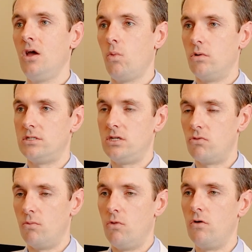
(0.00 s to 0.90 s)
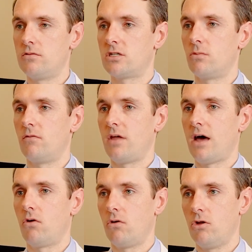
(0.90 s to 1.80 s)
once you remove some of
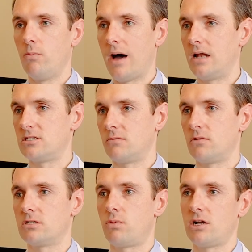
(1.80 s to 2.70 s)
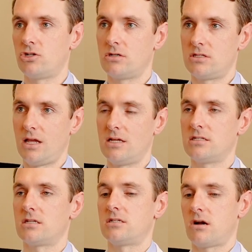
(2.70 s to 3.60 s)
that or you balance up those pressures,
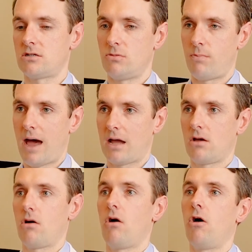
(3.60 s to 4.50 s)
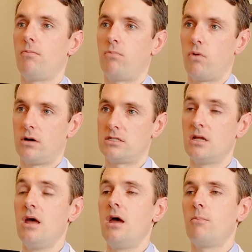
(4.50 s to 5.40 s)
things can start to back
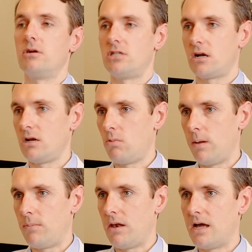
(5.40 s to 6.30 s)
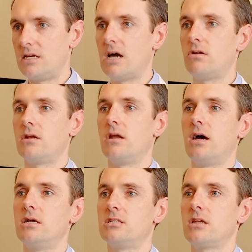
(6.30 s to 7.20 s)
upwards, particularly when people lie down at
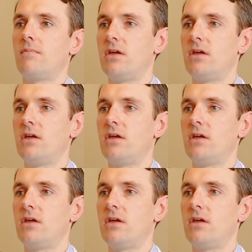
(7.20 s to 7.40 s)
night.